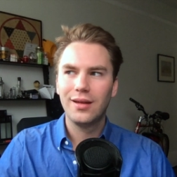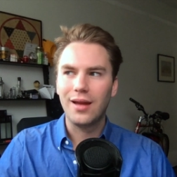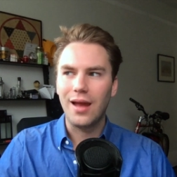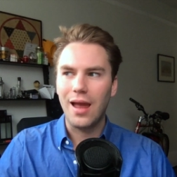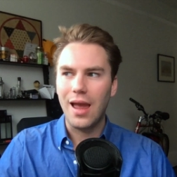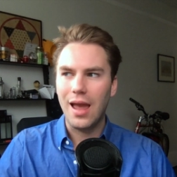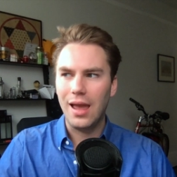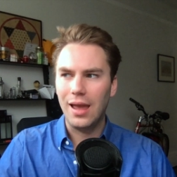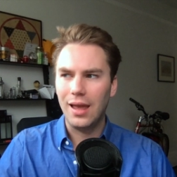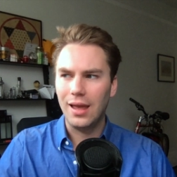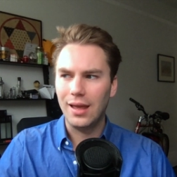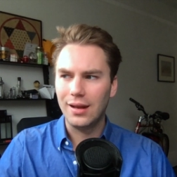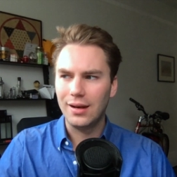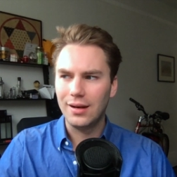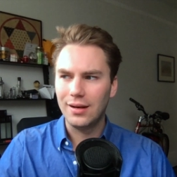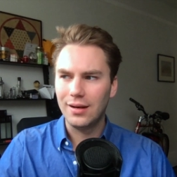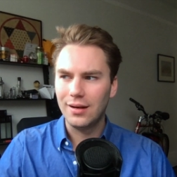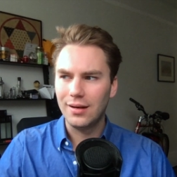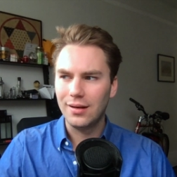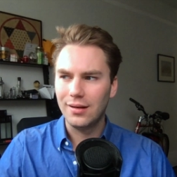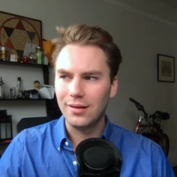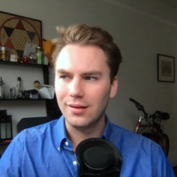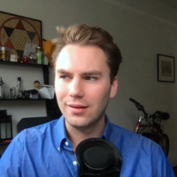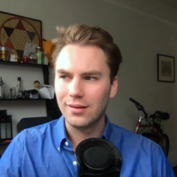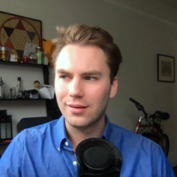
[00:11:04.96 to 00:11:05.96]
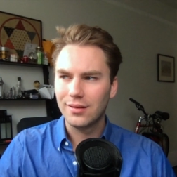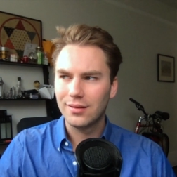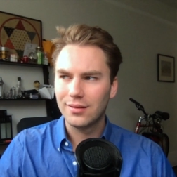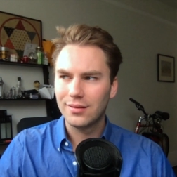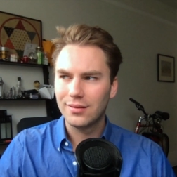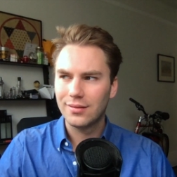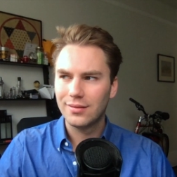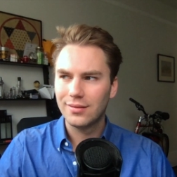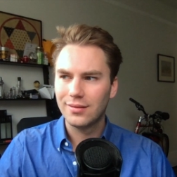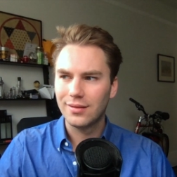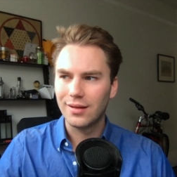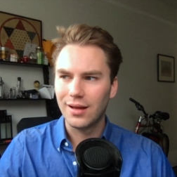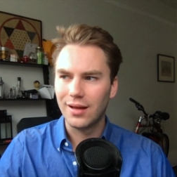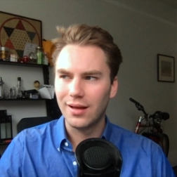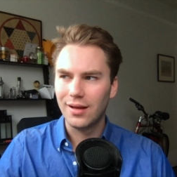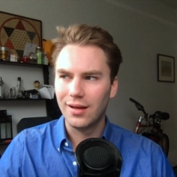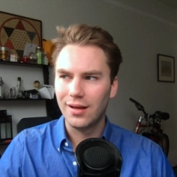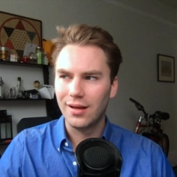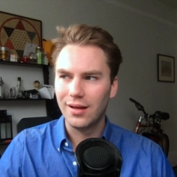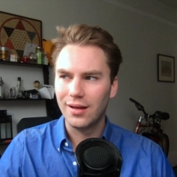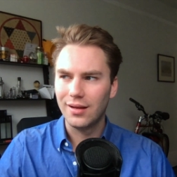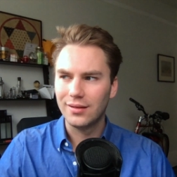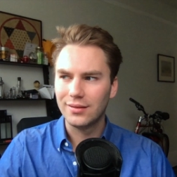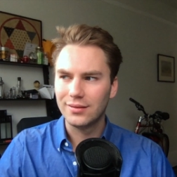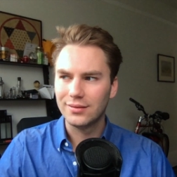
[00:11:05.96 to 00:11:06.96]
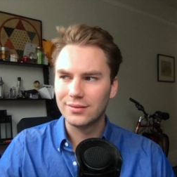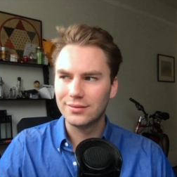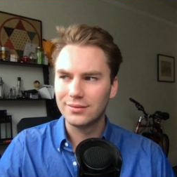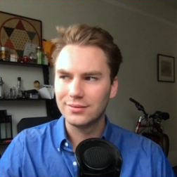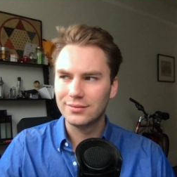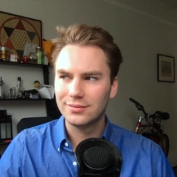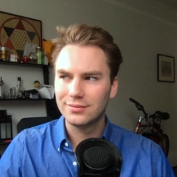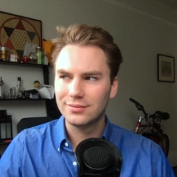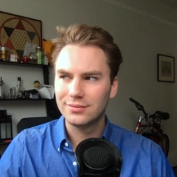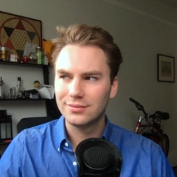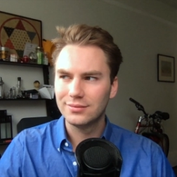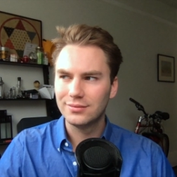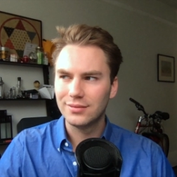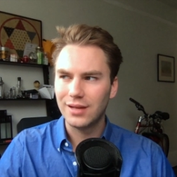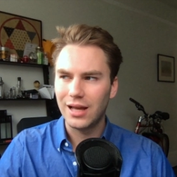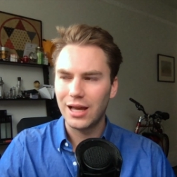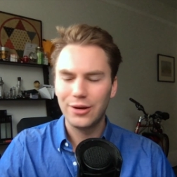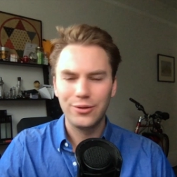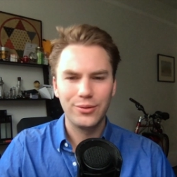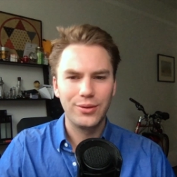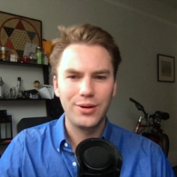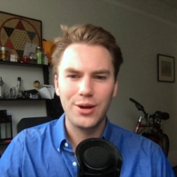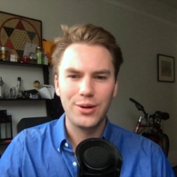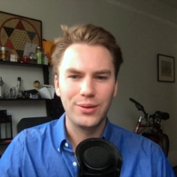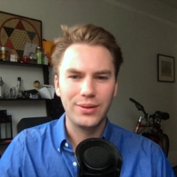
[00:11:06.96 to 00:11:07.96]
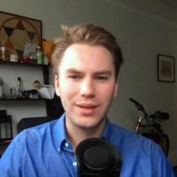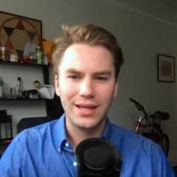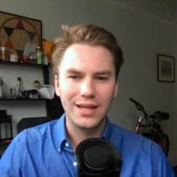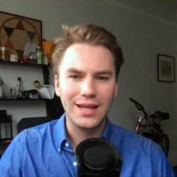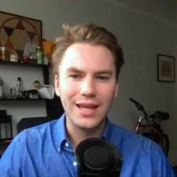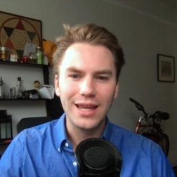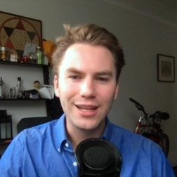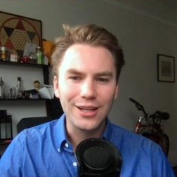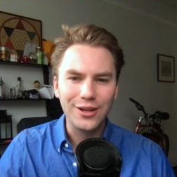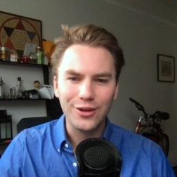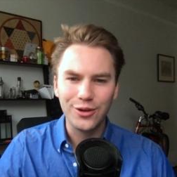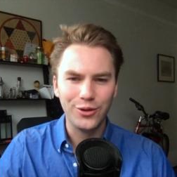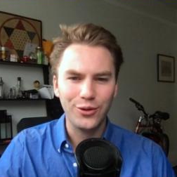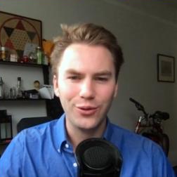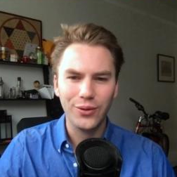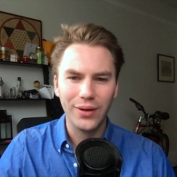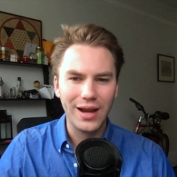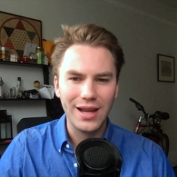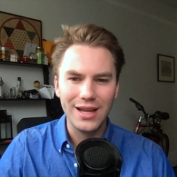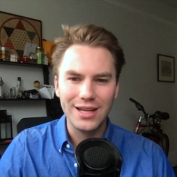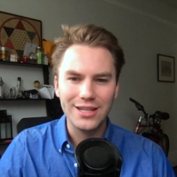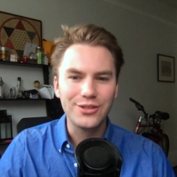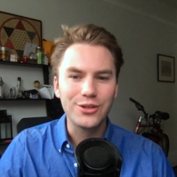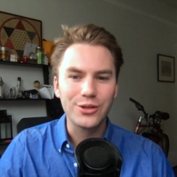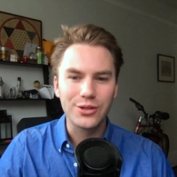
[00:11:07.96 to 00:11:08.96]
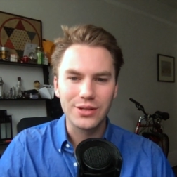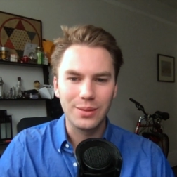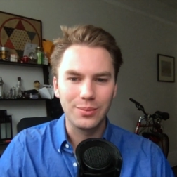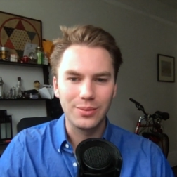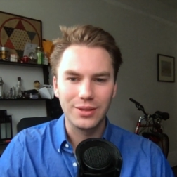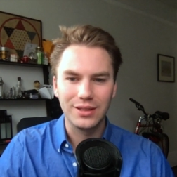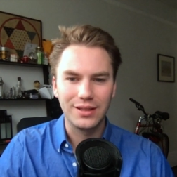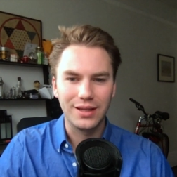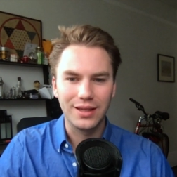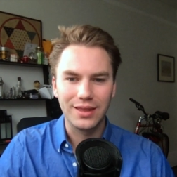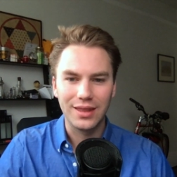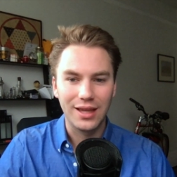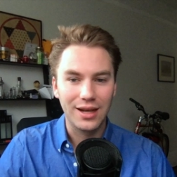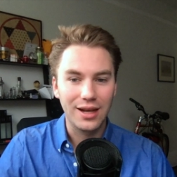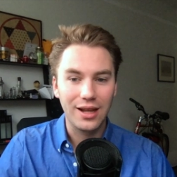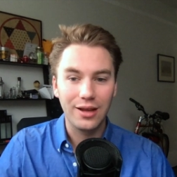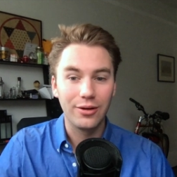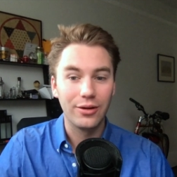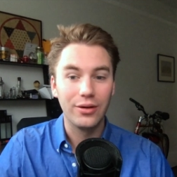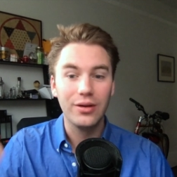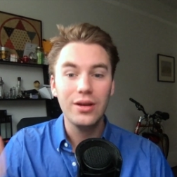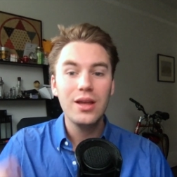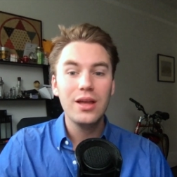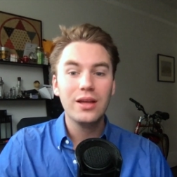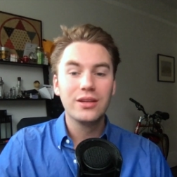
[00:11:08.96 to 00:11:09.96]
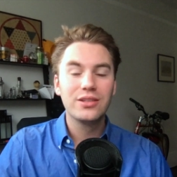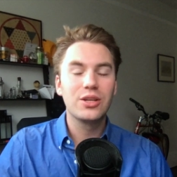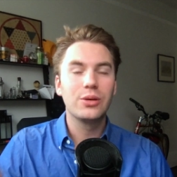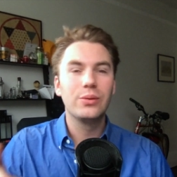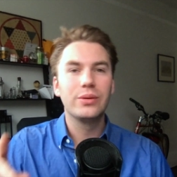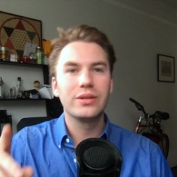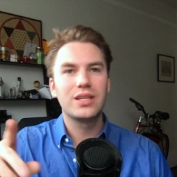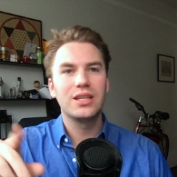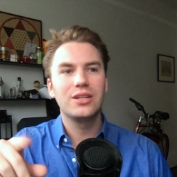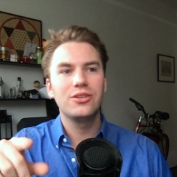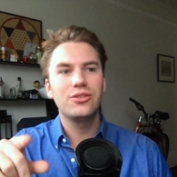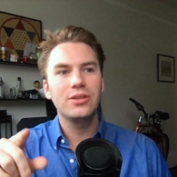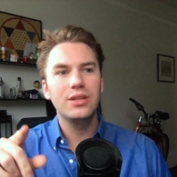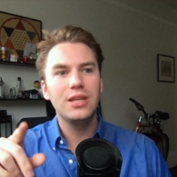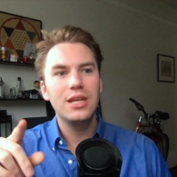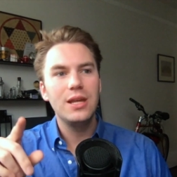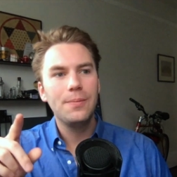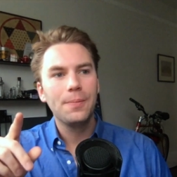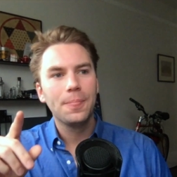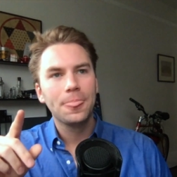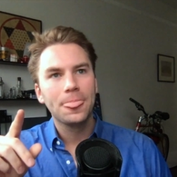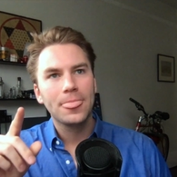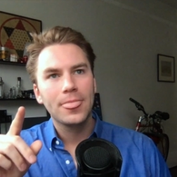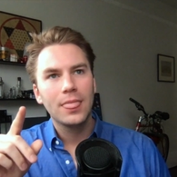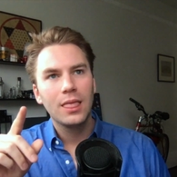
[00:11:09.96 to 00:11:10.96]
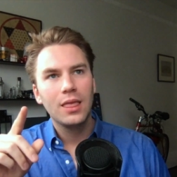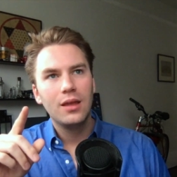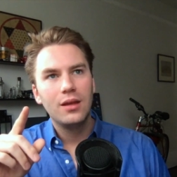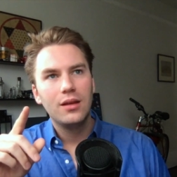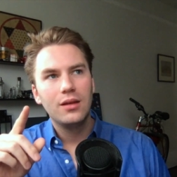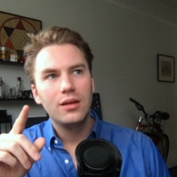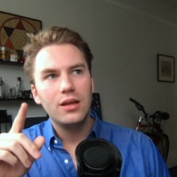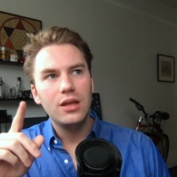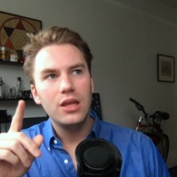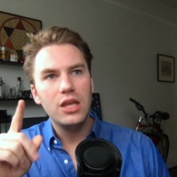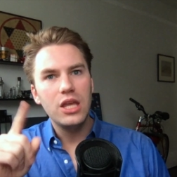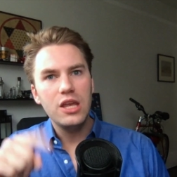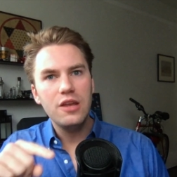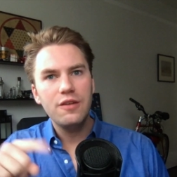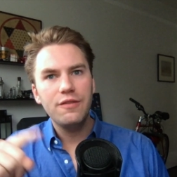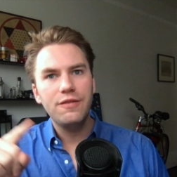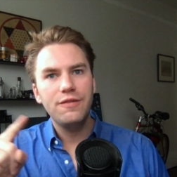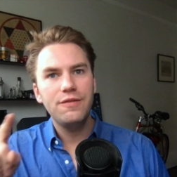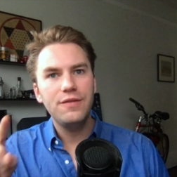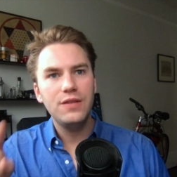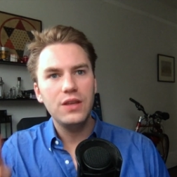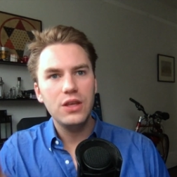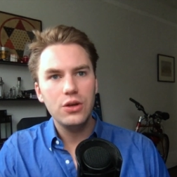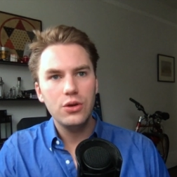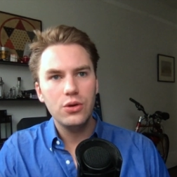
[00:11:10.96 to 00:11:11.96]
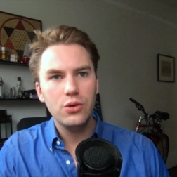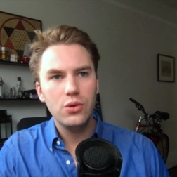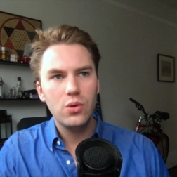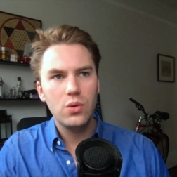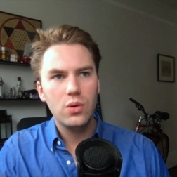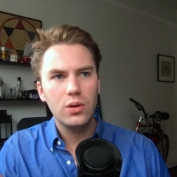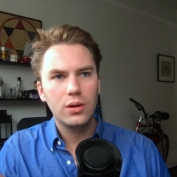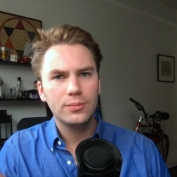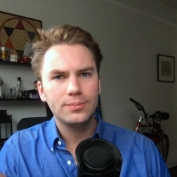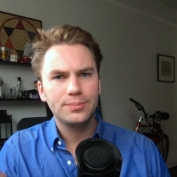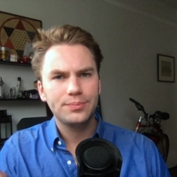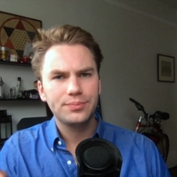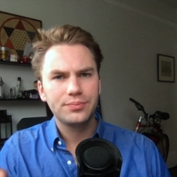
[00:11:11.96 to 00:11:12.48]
and I don't know, like getting good grades or something like that. I don't know. So essentially, if you